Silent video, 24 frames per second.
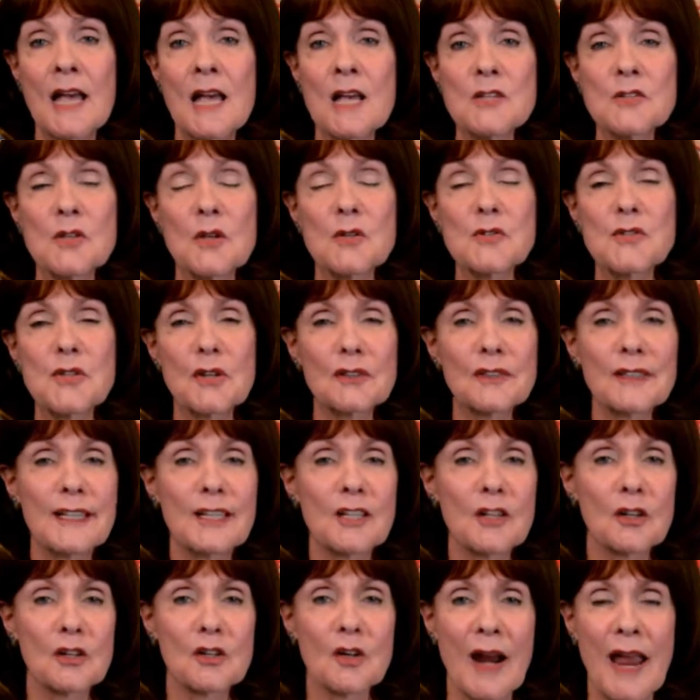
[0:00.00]
So certainly
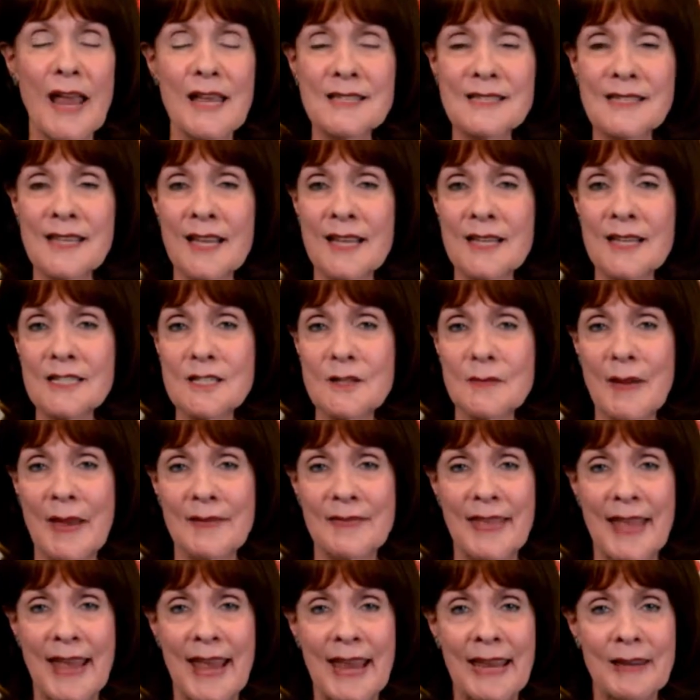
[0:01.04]
your grandsons,
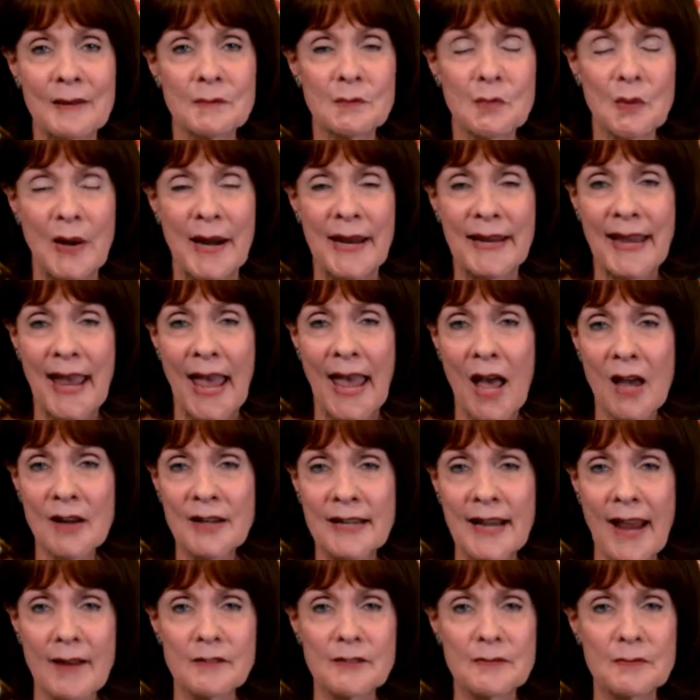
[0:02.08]
if they break out
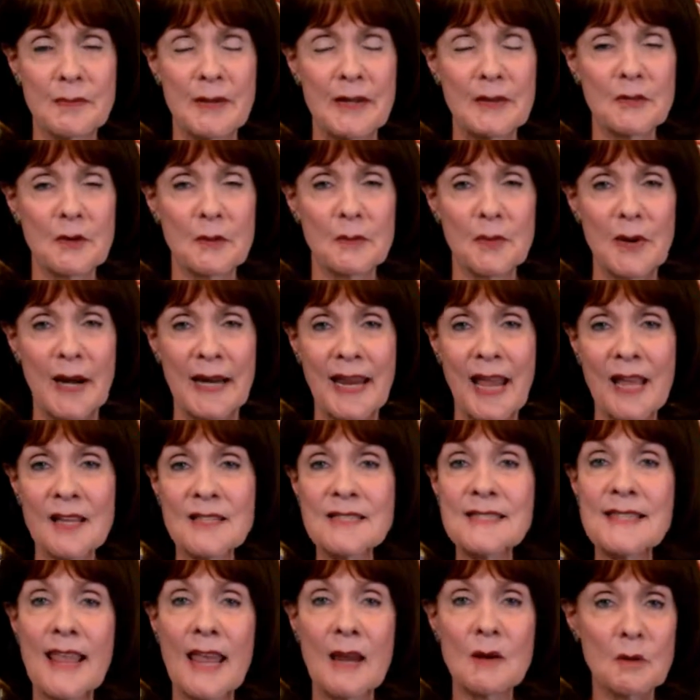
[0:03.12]
and have different
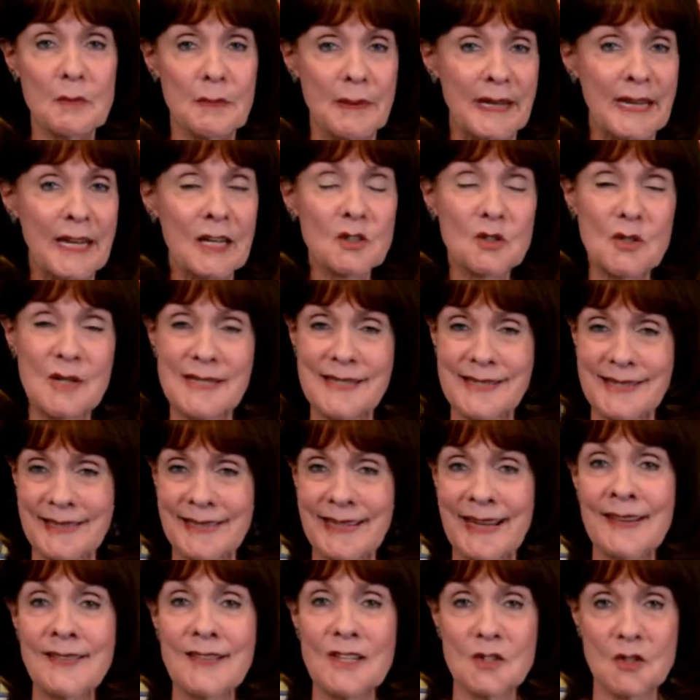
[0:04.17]
breakouts, they would be
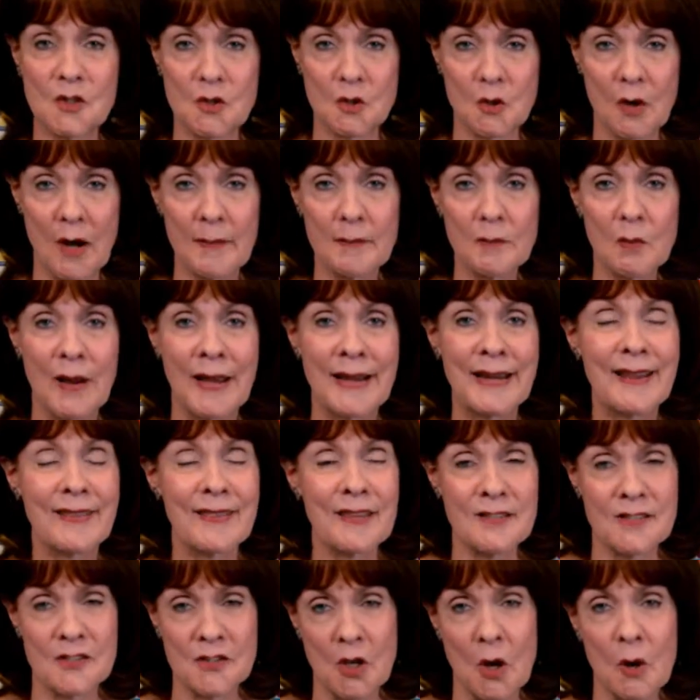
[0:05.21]
interested in the scrub one and
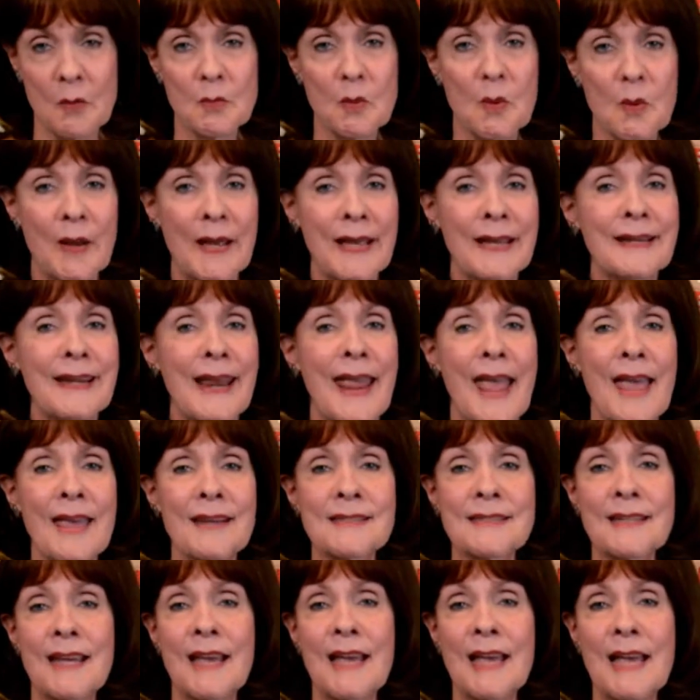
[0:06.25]
the soap one
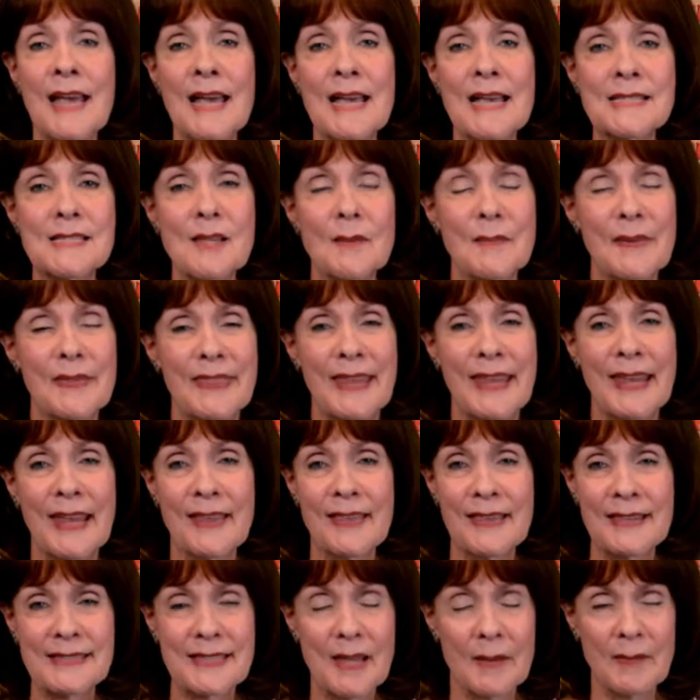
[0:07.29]
and some of
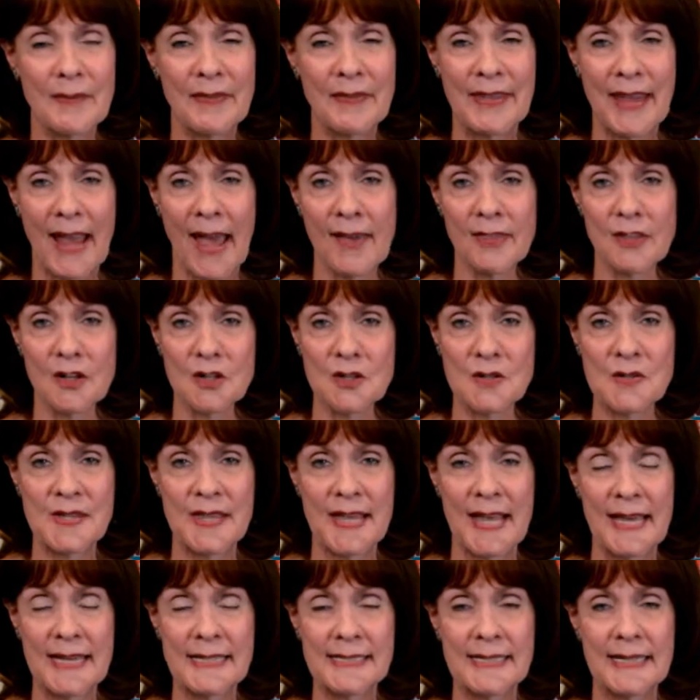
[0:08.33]
the others
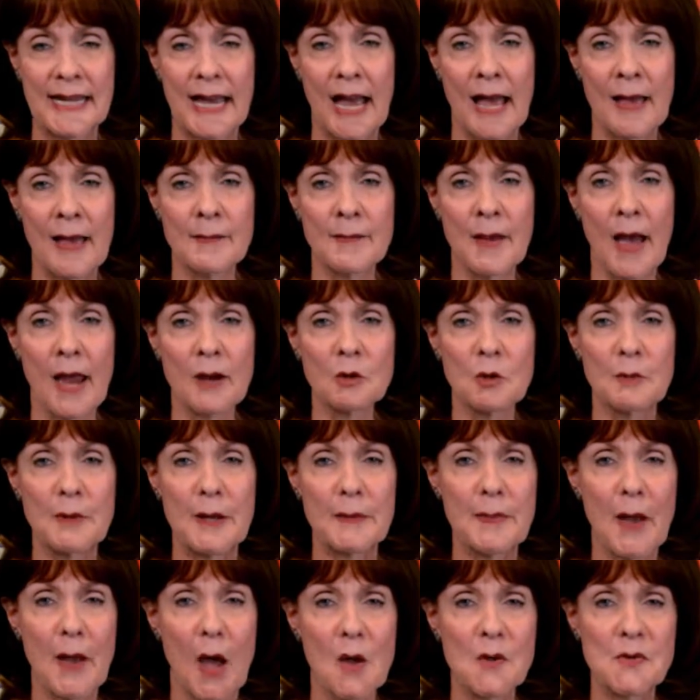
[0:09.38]
that I will
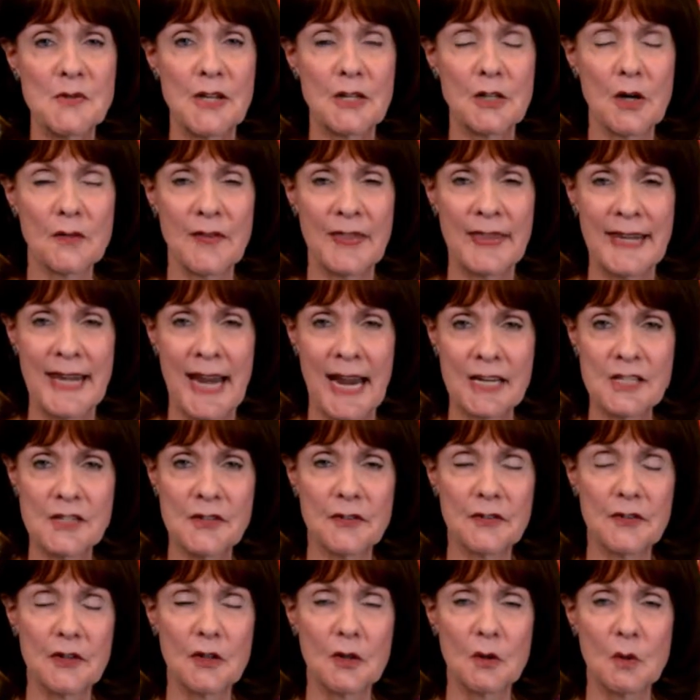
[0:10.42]
be posting over the
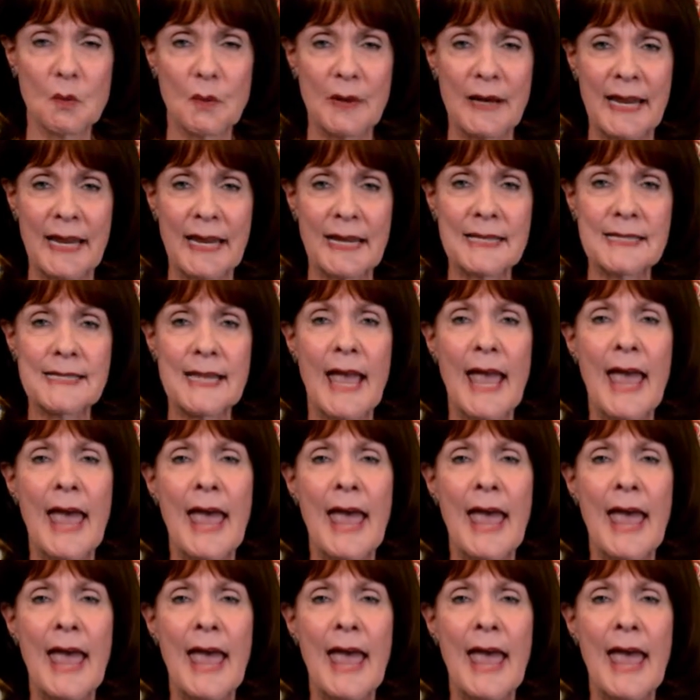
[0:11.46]
next few weeks.